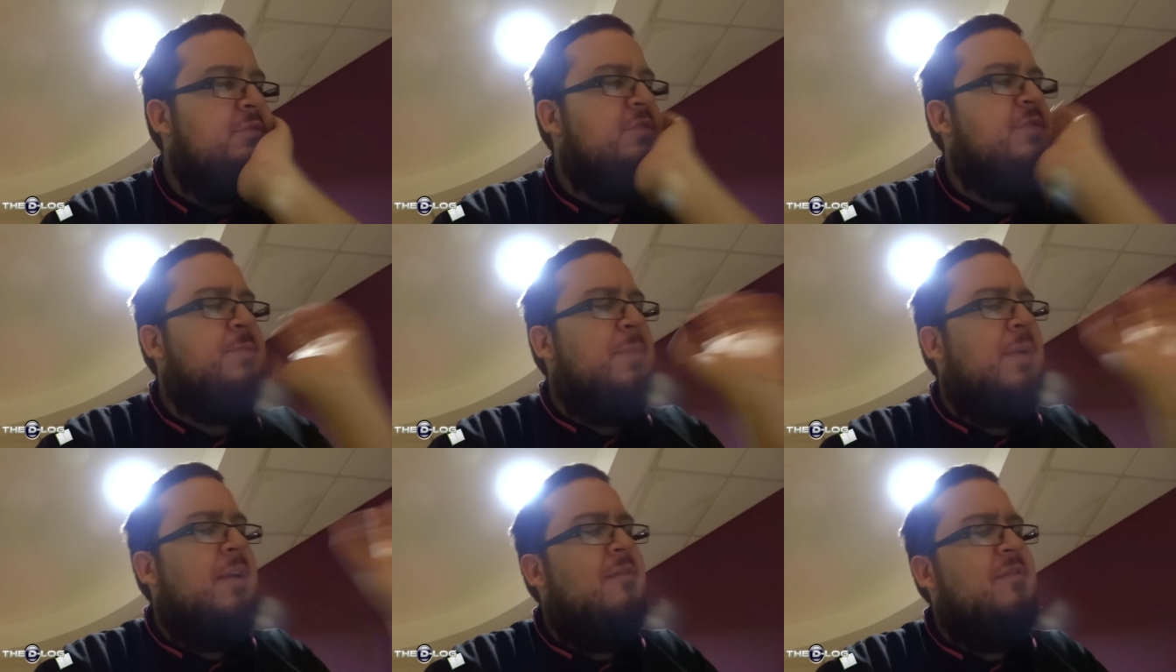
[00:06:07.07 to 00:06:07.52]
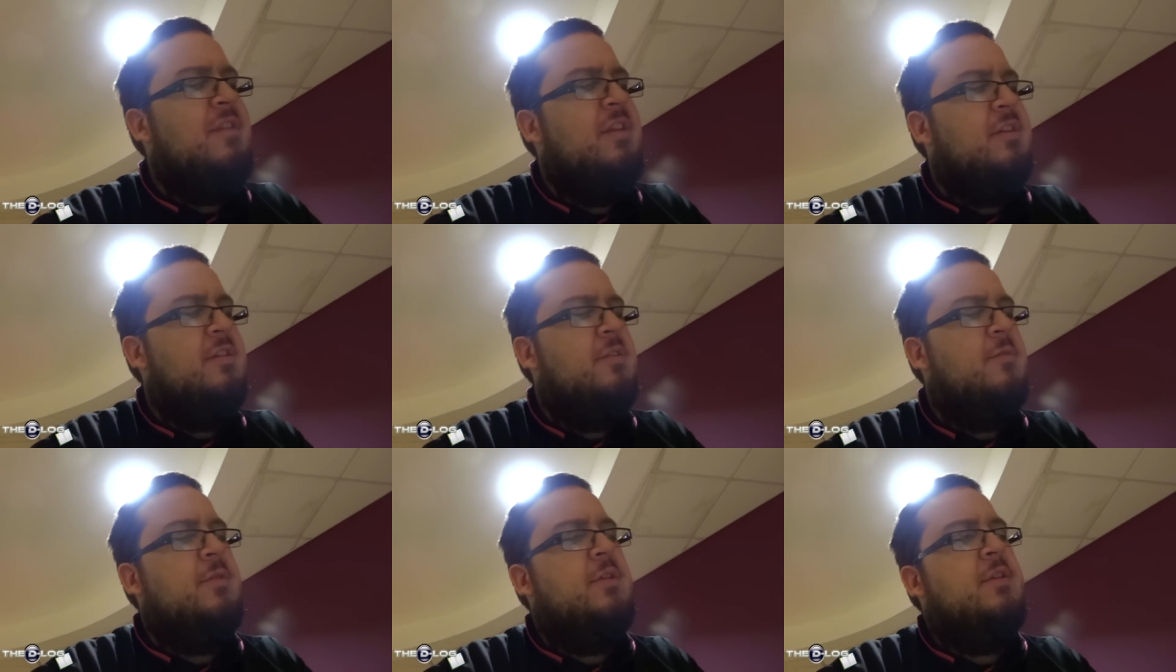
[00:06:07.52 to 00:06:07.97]
this apparently
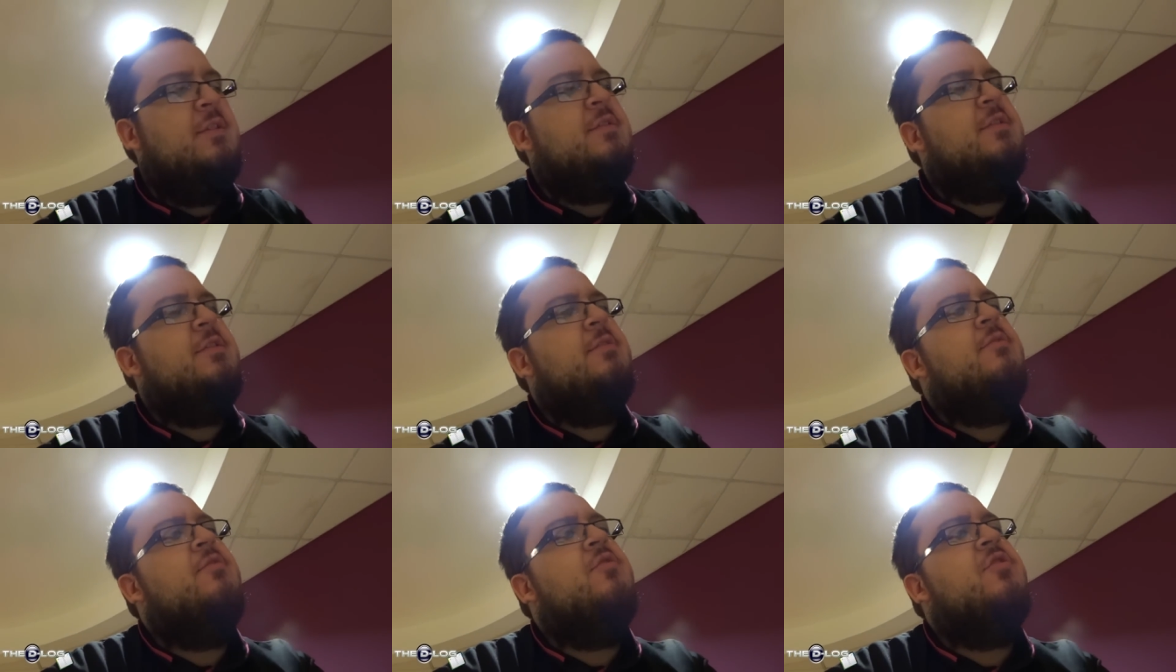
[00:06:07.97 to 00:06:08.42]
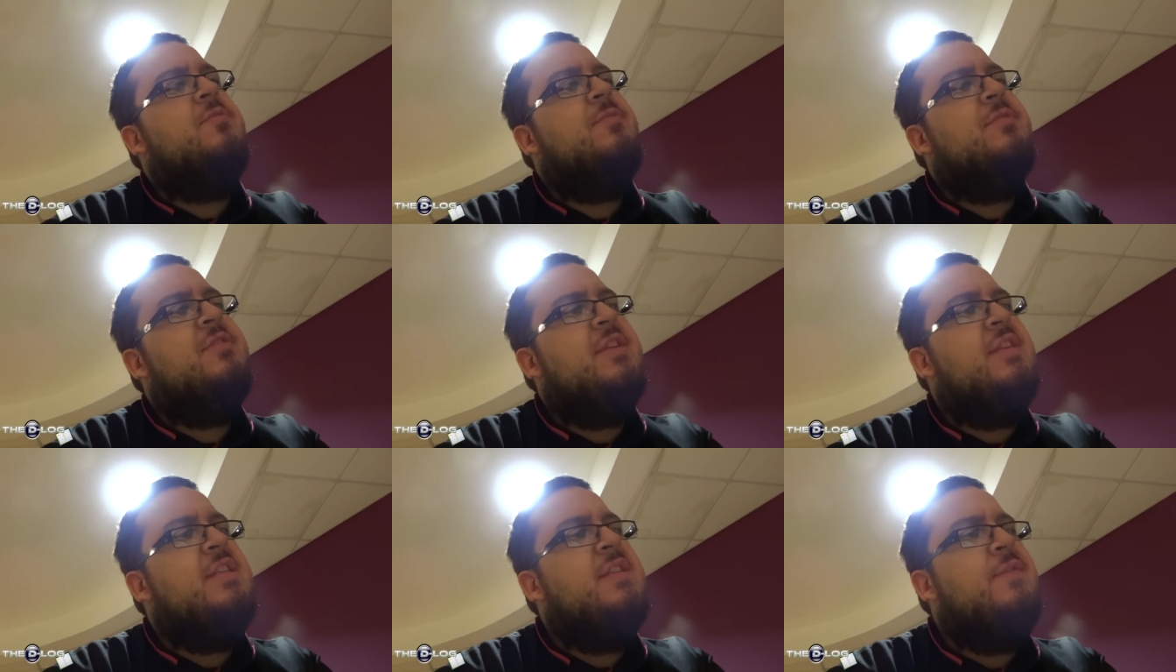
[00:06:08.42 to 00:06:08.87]
got what 200
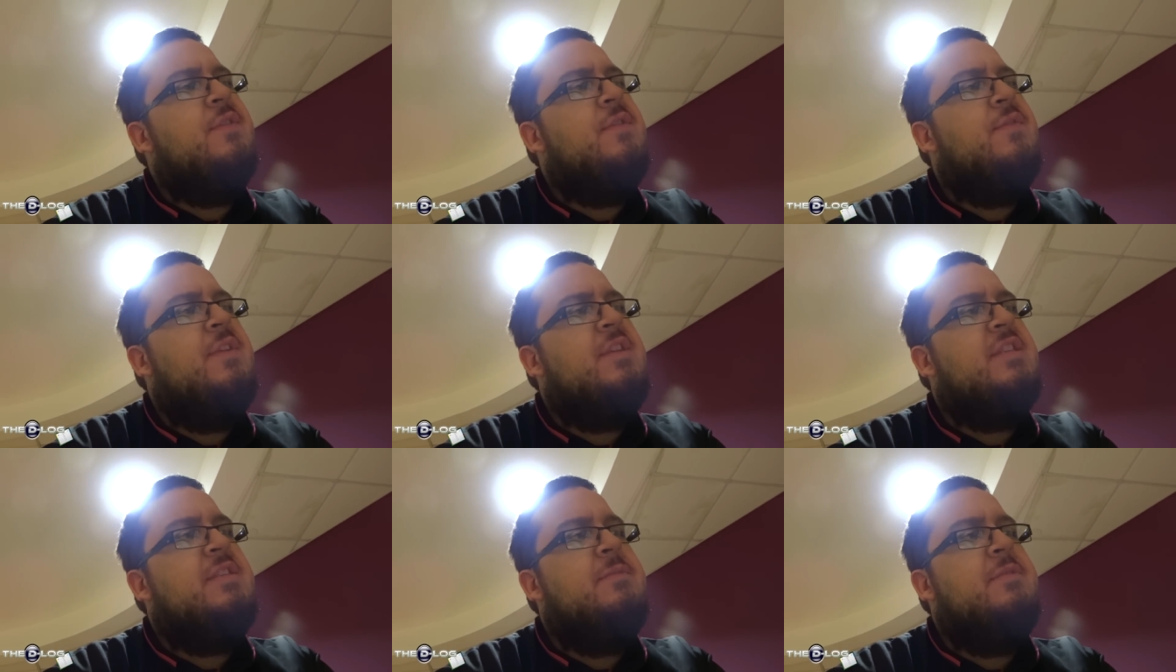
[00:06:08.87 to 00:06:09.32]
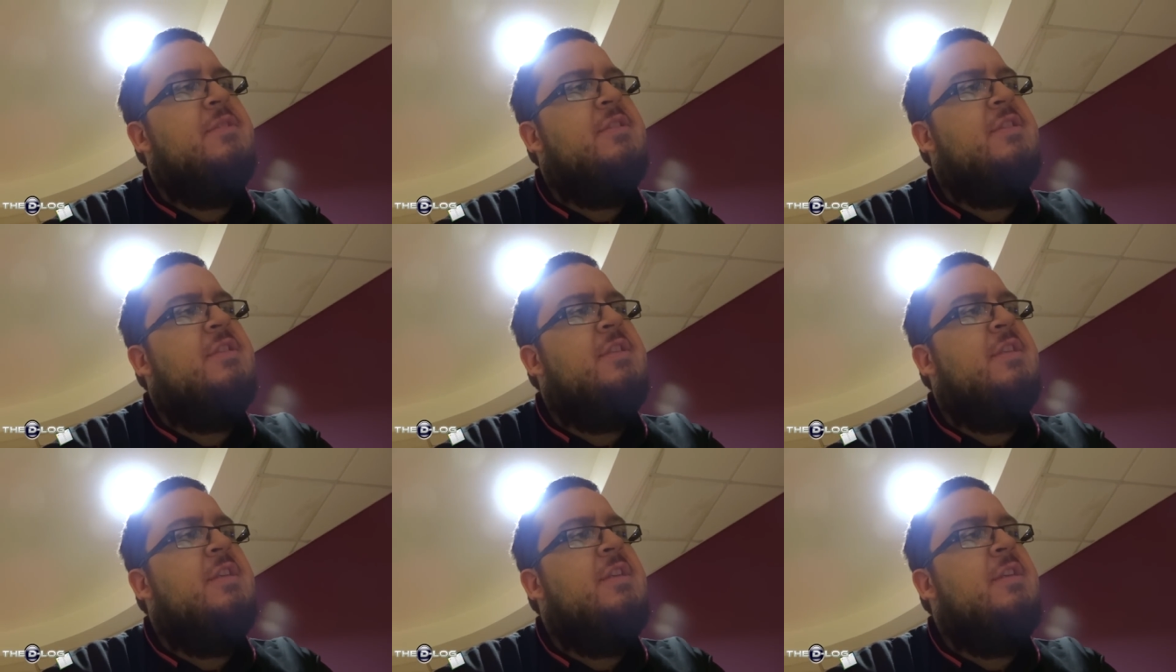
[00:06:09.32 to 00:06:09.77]
percent of your vitamin
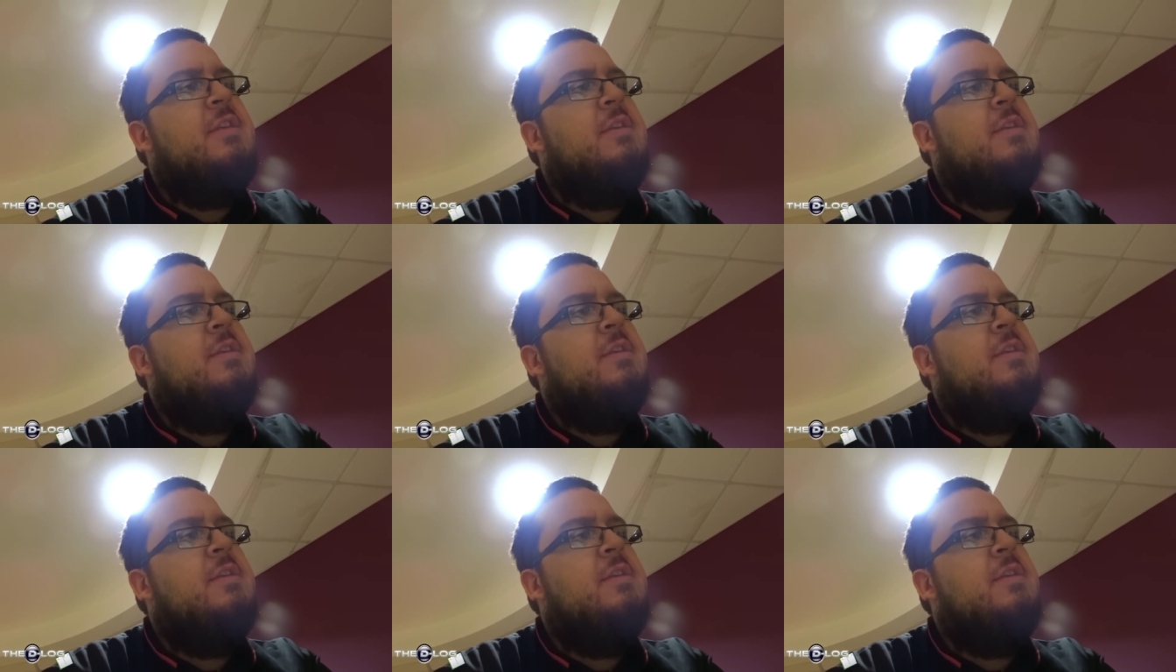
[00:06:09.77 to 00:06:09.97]
C,